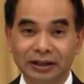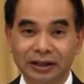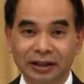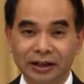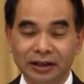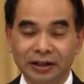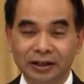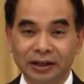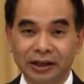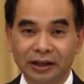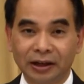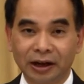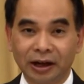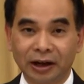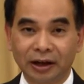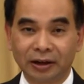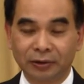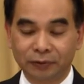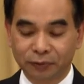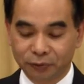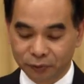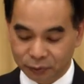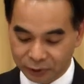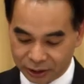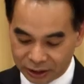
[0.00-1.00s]
There are
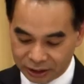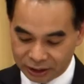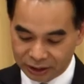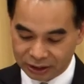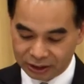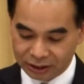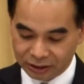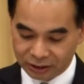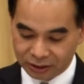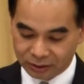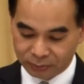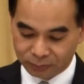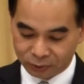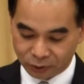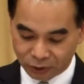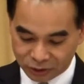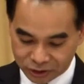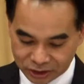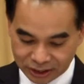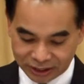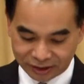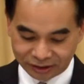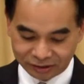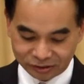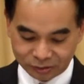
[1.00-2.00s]
3
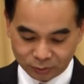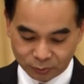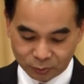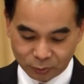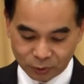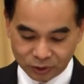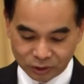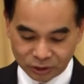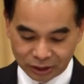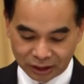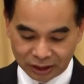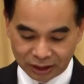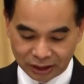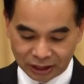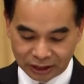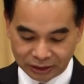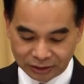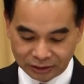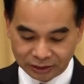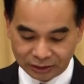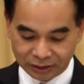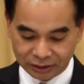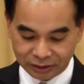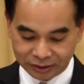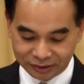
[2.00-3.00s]
projects which are
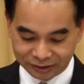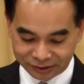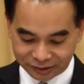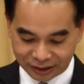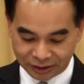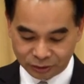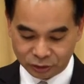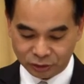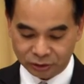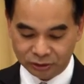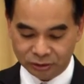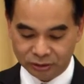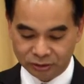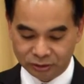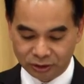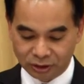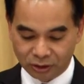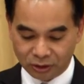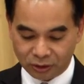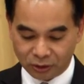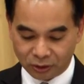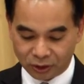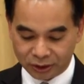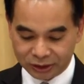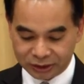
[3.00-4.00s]
under discussion
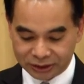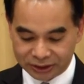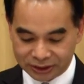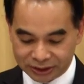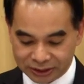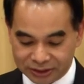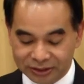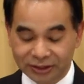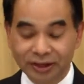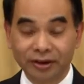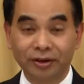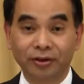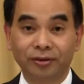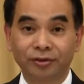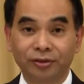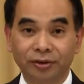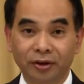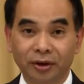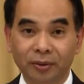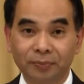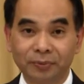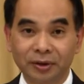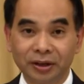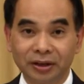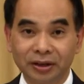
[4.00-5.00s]
on the details
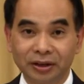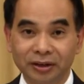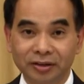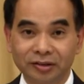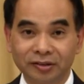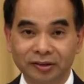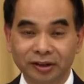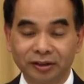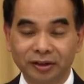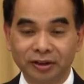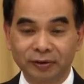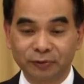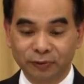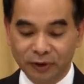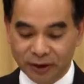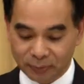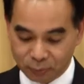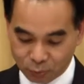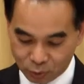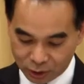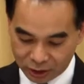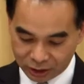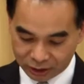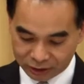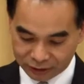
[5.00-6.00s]
of the study
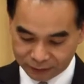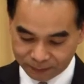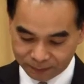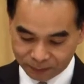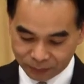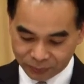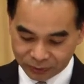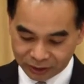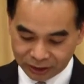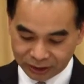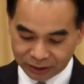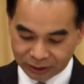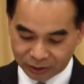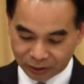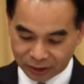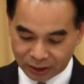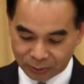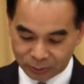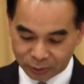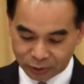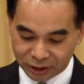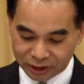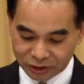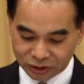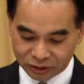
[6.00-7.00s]
framework in
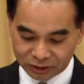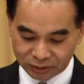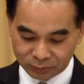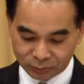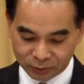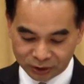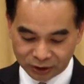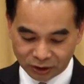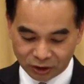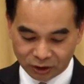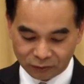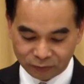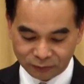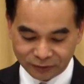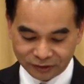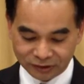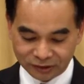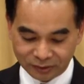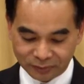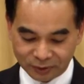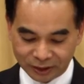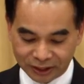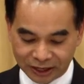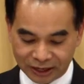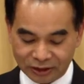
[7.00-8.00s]
collaboration with the Office
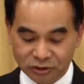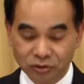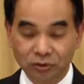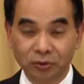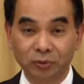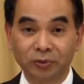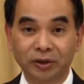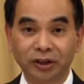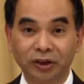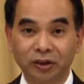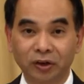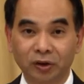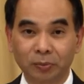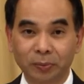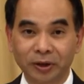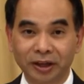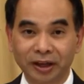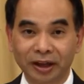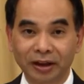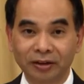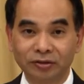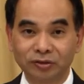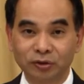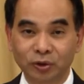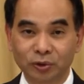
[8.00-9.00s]
of the National Economic
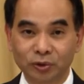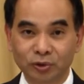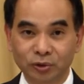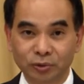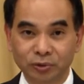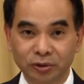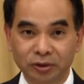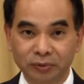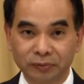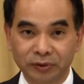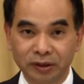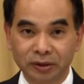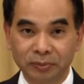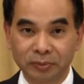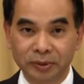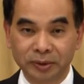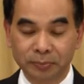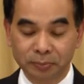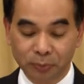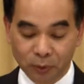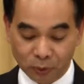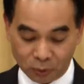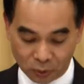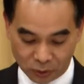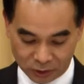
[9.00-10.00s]
and Social
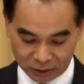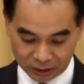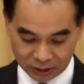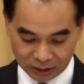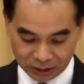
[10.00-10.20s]
Development Board.